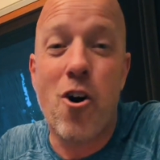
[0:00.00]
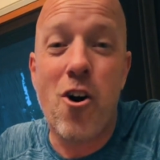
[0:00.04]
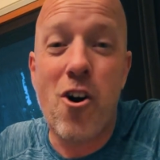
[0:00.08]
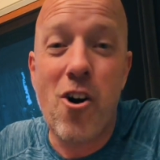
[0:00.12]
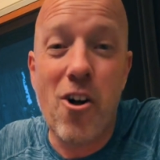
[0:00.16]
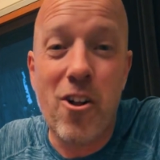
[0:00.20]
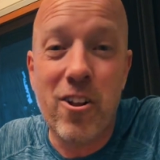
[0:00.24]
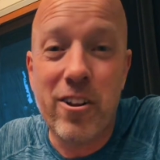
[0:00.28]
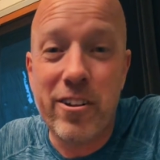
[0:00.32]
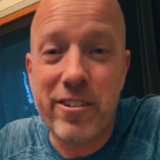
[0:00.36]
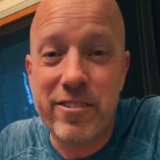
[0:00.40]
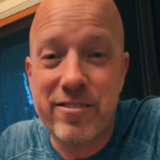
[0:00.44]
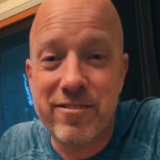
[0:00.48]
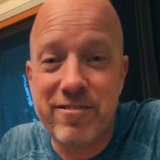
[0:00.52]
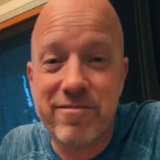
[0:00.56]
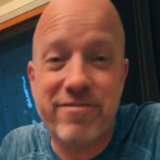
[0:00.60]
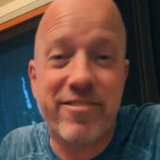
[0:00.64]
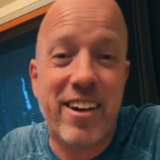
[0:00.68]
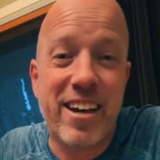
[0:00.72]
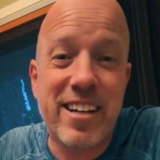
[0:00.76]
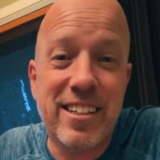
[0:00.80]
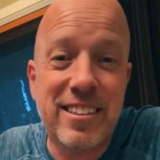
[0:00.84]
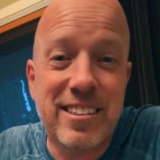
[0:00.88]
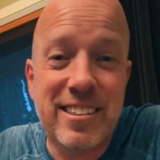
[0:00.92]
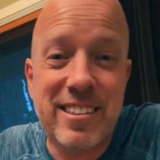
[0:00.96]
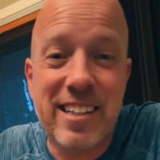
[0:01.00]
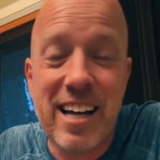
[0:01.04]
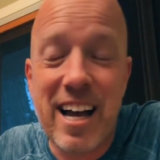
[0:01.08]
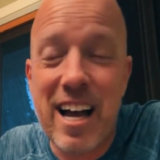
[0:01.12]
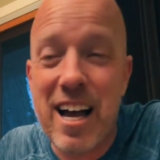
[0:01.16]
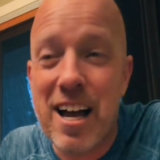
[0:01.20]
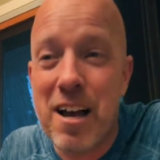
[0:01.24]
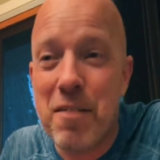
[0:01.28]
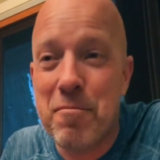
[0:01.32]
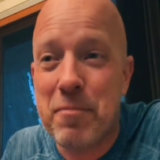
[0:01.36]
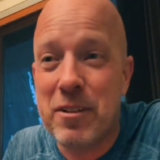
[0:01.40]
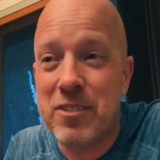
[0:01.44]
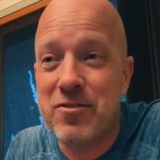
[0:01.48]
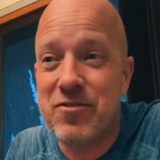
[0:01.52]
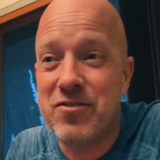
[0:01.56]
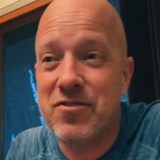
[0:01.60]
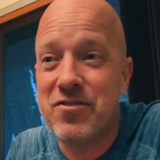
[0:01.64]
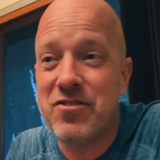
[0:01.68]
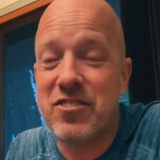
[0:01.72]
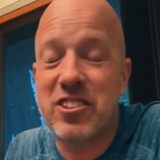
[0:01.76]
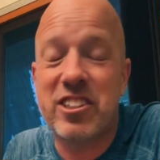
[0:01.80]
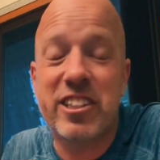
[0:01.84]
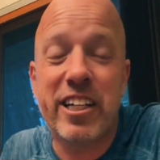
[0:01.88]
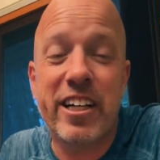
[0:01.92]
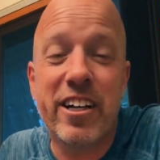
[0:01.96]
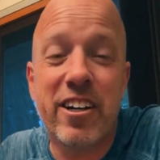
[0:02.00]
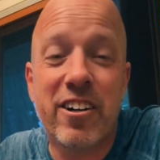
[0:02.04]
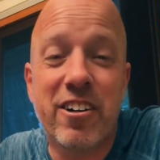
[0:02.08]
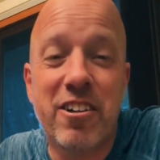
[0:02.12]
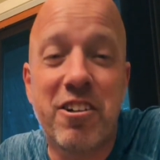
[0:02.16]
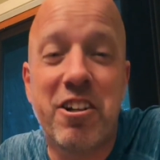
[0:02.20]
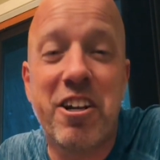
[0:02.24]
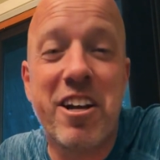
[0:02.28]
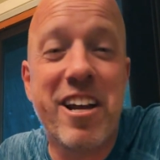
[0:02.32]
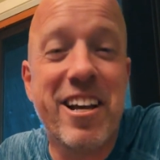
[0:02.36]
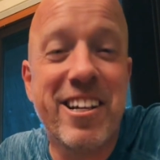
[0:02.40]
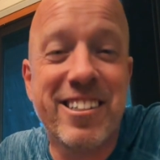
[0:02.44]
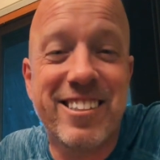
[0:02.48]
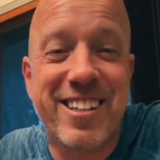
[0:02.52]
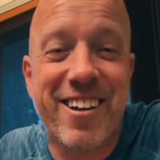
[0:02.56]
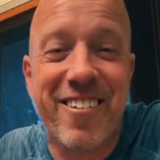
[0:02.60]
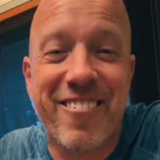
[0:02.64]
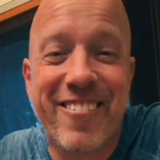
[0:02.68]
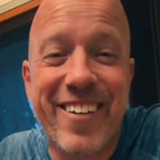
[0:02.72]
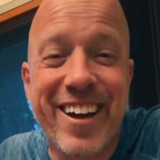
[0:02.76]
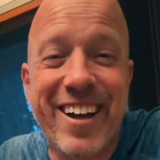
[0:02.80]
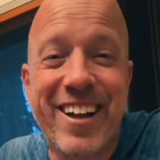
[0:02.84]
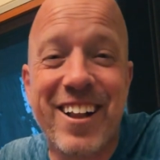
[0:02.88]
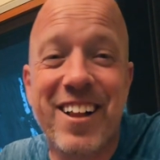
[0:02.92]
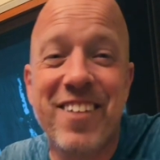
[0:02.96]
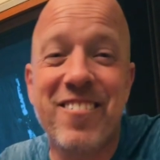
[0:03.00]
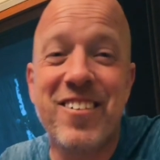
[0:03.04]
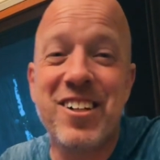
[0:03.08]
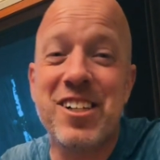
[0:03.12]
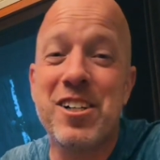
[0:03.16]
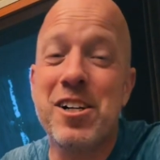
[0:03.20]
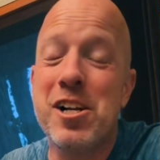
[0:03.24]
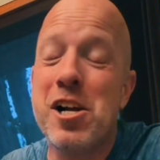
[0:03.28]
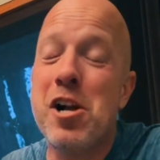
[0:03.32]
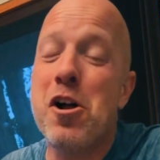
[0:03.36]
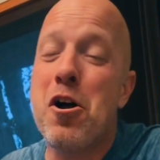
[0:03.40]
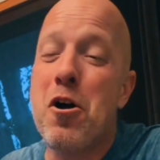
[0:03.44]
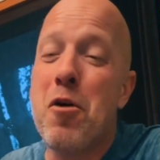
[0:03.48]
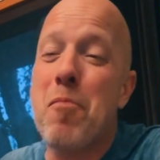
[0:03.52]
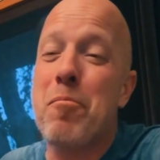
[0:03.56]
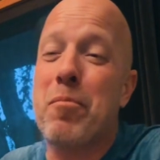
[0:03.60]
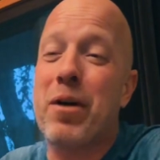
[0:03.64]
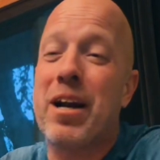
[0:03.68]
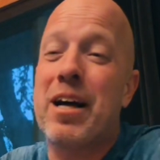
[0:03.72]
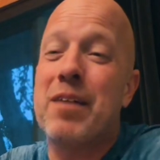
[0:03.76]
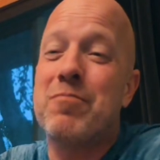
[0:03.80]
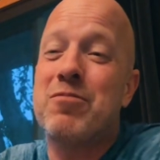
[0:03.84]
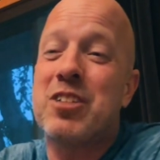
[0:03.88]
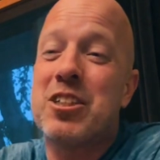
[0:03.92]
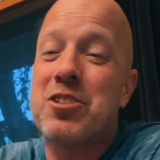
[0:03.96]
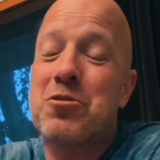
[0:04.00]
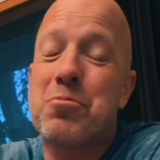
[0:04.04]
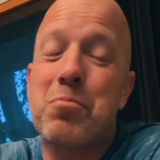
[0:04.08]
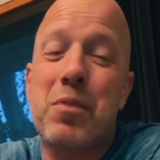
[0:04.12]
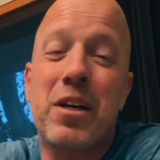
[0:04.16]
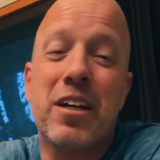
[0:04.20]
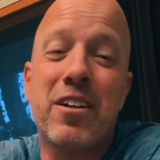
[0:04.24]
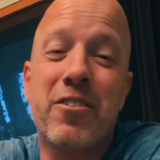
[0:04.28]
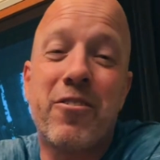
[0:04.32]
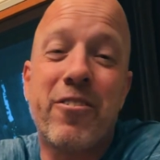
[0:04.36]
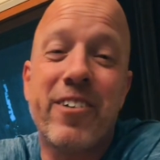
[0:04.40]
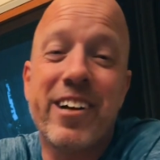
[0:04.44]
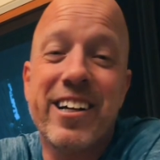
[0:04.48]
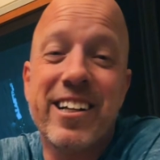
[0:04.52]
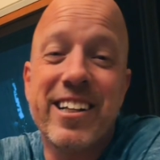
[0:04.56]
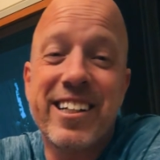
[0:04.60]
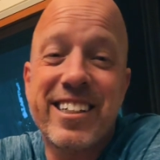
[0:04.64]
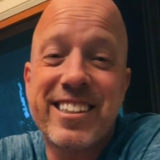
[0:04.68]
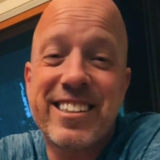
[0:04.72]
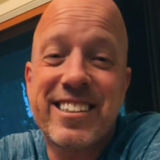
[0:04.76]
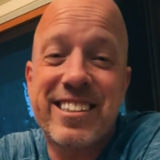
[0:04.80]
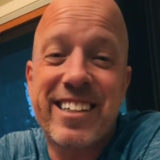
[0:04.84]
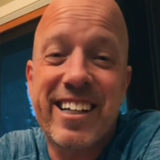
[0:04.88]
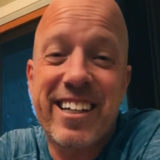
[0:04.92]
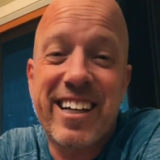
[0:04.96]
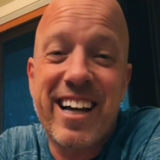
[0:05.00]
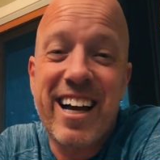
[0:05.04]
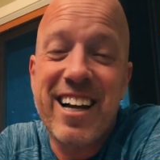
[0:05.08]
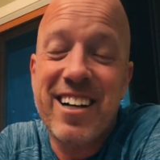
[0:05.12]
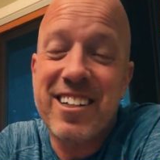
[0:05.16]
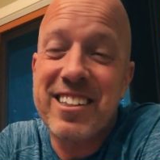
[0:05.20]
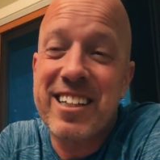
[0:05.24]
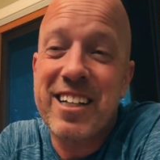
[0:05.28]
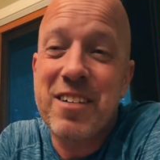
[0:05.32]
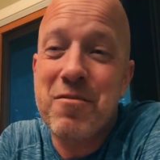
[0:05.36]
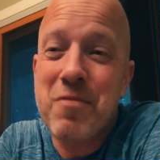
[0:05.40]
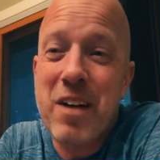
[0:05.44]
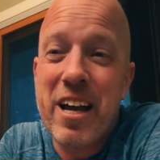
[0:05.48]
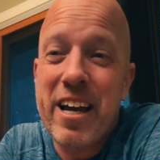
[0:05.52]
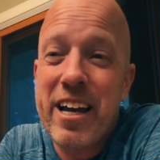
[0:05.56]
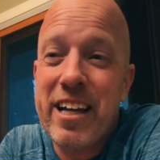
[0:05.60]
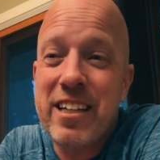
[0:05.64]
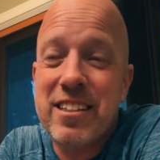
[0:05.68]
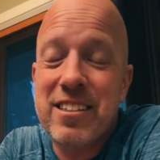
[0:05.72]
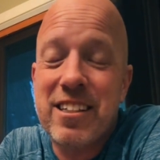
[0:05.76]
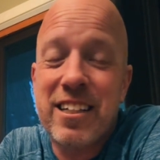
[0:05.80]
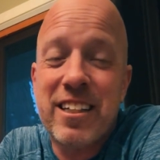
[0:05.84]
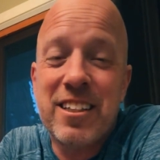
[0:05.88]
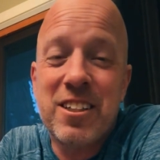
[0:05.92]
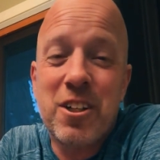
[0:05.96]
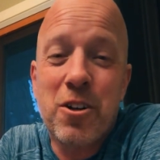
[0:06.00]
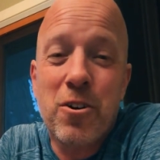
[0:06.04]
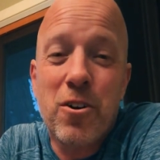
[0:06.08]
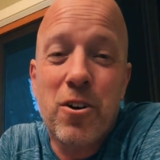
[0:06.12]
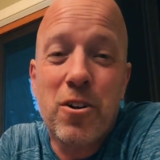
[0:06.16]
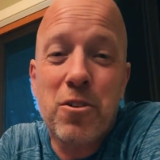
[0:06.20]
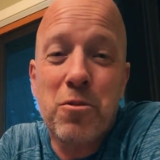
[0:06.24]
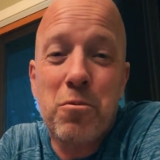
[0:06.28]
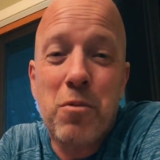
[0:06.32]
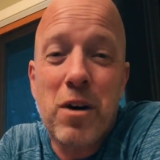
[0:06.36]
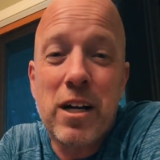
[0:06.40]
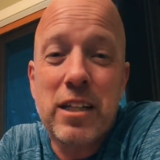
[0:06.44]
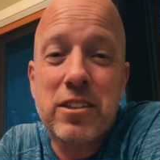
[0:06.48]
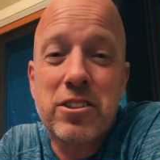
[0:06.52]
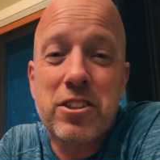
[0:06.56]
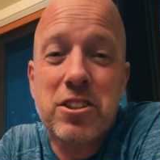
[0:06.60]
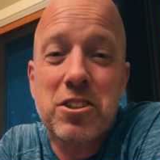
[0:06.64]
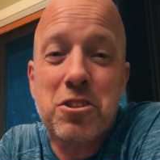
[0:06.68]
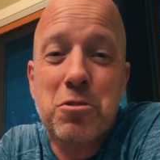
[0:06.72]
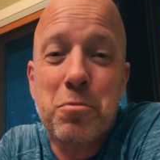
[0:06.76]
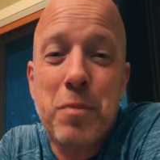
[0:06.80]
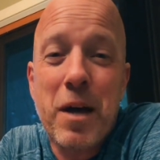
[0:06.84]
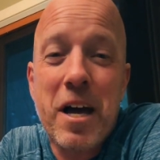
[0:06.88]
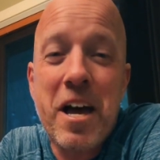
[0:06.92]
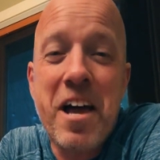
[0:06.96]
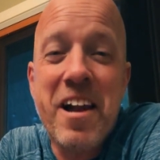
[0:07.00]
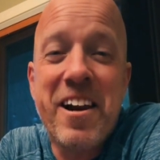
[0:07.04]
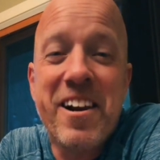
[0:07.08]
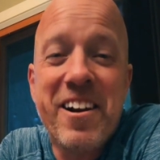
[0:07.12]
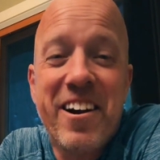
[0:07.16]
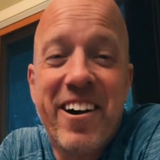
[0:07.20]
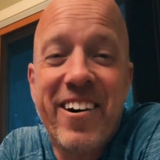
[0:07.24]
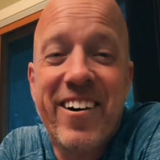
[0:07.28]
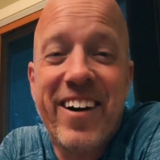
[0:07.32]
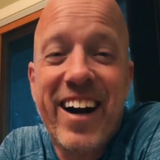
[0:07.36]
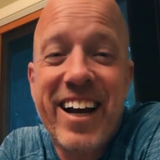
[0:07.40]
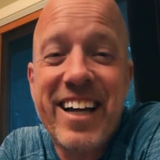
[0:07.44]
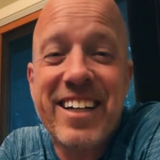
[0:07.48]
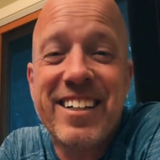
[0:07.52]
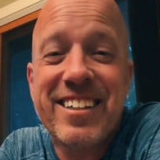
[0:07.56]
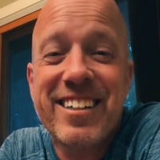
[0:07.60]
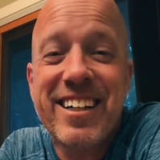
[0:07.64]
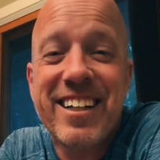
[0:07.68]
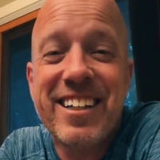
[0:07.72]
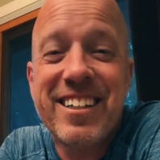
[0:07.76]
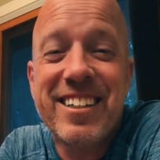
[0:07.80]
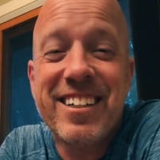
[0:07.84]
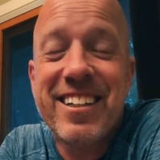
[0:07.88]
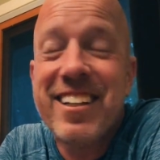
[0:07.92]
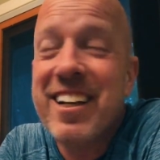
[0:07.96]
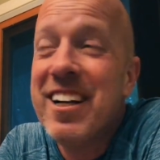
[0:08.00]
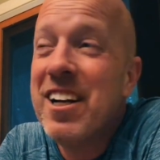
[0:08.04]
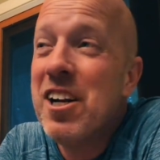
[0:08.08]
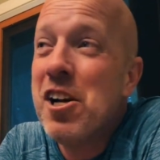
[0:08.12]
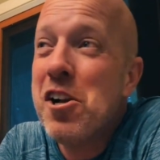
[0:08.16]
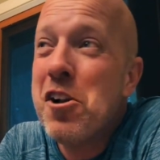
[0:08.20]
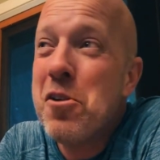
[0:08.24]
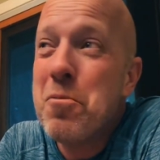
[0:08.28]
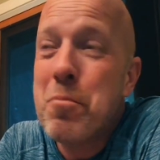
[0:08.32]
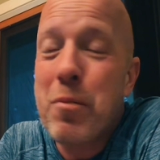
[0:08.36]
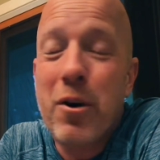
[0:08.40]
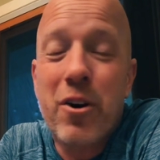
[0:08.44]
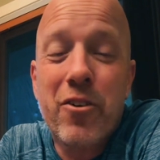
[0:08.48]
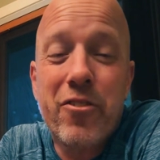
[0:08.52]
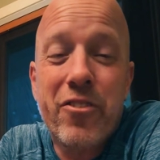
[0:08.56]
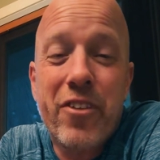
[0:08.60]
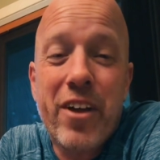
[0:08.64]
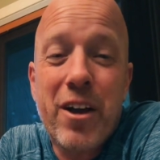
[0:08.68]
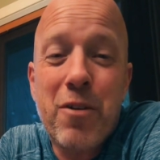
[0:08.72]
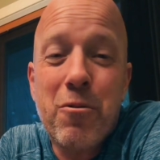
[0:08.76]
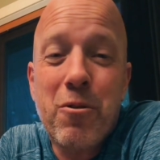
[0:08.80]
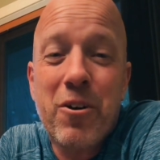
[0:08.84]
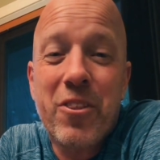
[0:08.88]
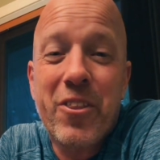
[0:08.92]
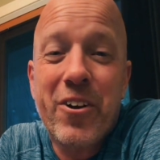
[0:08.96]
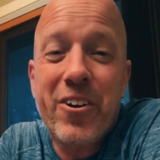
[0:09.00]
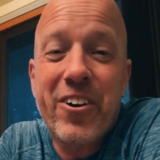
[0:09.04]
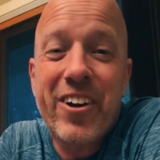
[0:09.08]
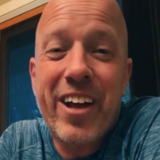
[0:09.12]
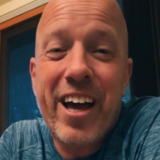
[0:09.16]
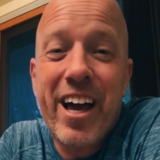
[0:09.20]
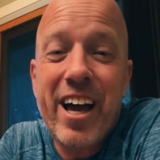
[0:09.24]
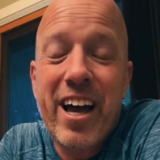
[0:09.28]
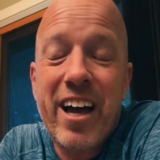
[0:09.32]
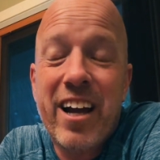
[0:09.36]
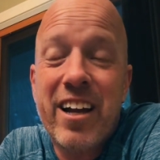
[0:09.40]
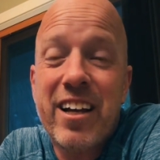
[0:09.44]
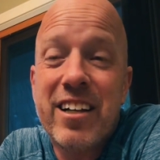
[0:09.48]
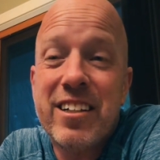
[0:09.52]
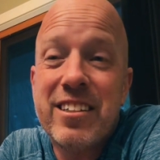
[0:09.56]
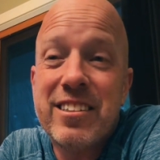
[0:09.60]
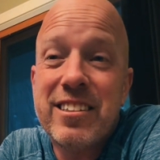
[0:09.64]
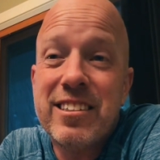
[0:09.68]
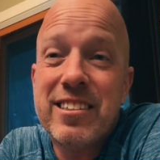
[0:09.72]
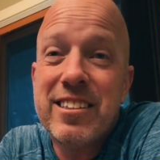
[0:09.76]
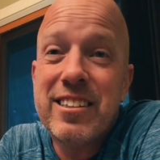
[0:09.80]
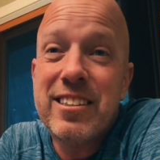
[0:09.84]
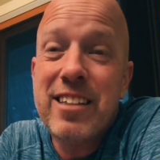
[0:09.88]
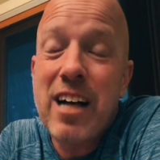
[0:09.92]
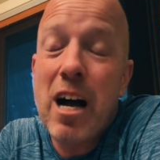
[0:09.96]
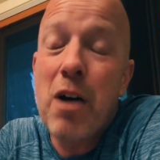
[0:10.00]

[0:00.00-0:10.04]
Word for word: call and FaceTime and see her if she's available. But I'm just being realistic. I don't think my 18 year old wants to spend her 18th birthday with her dad.